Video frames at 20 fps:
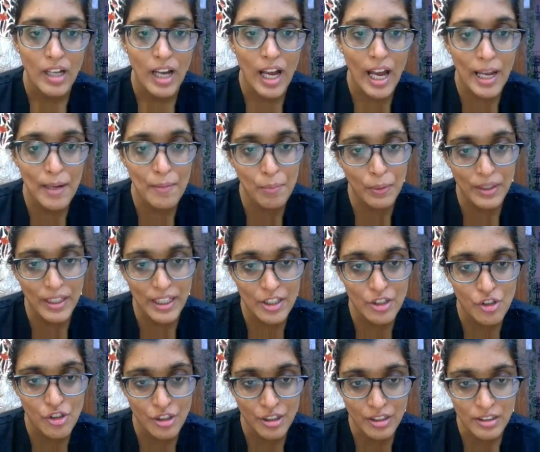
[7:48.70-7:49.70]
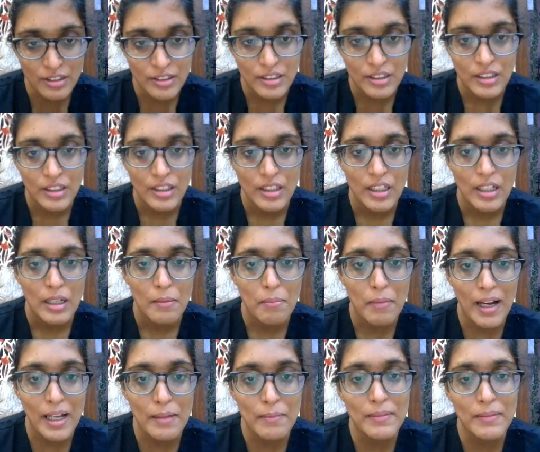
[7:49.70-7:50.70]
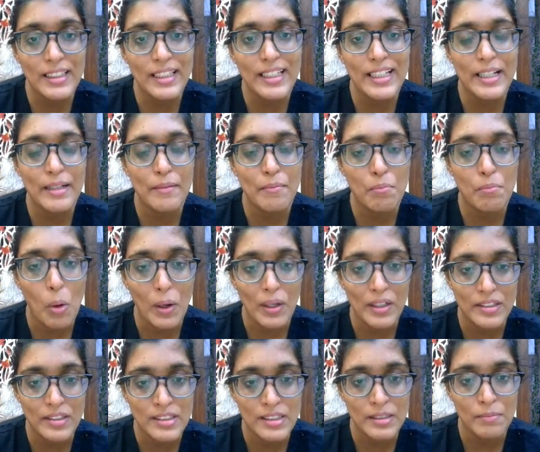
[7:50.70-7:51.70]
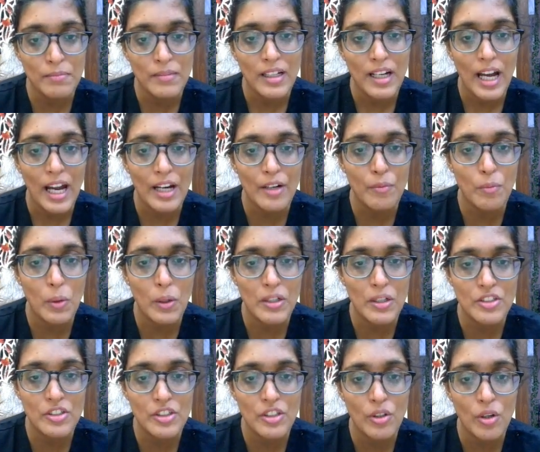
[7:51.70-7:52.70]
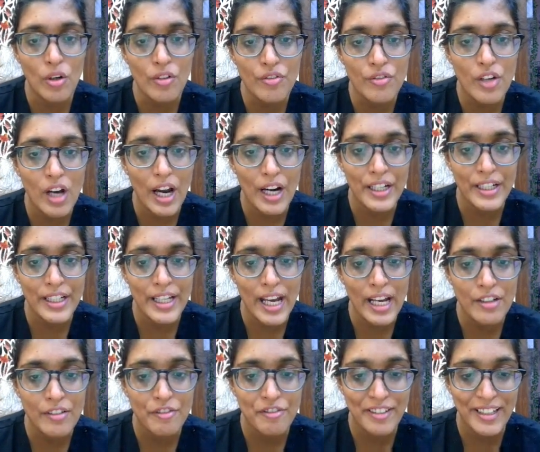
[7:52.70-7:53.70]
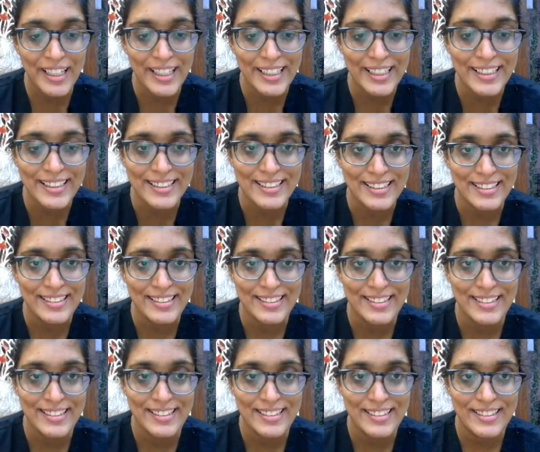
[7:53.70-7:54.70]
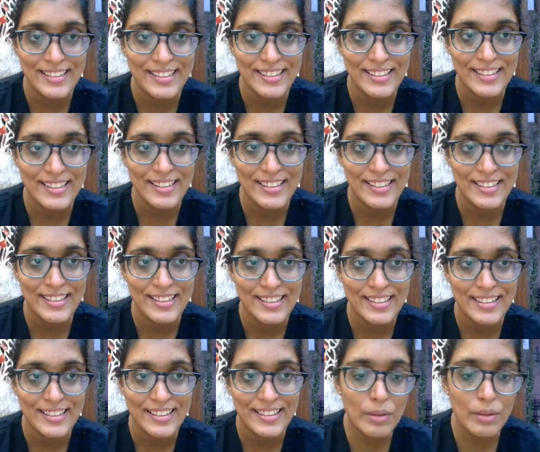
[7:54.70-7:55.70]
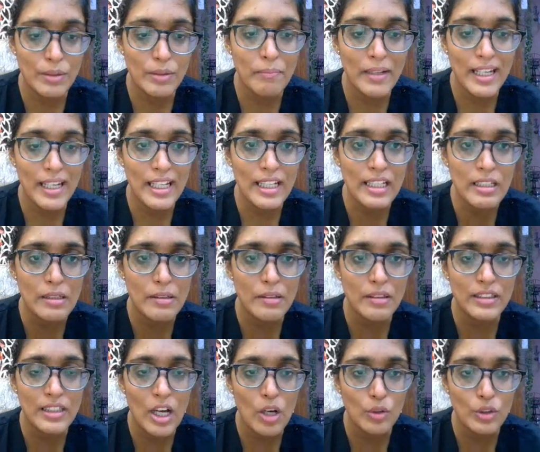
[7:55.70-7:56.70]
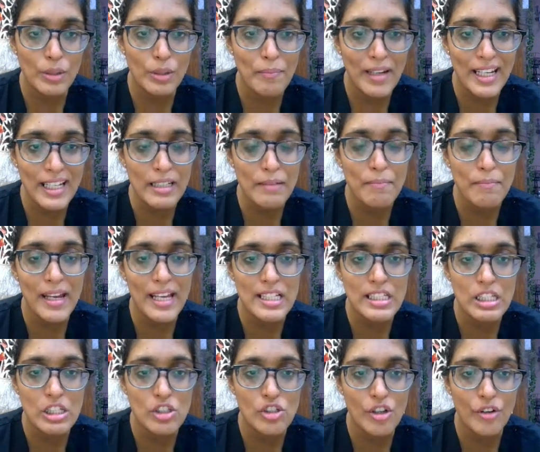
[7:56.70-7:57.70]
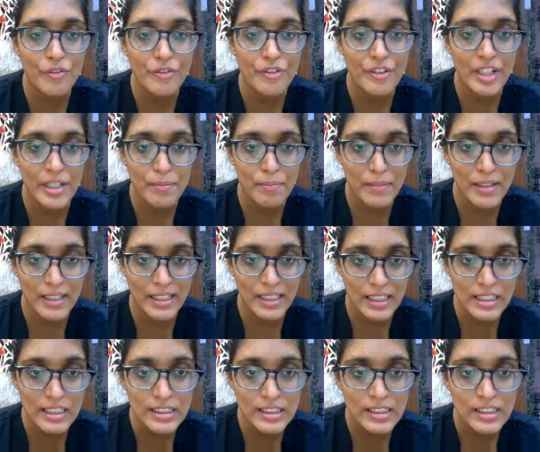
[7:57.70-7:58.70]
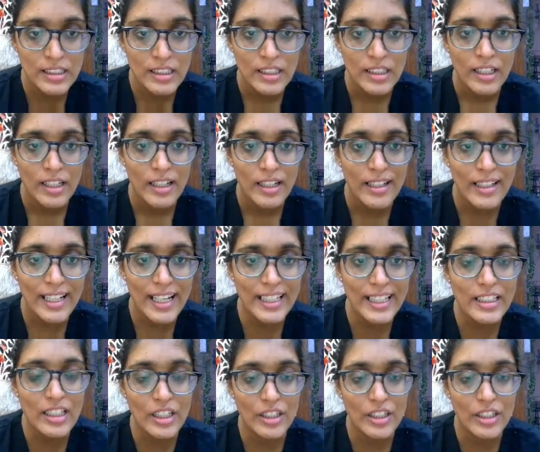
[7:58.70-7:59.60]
hypotension, pulmonary embolism, and worsening of cardiac failure. The main basis of treatment is rate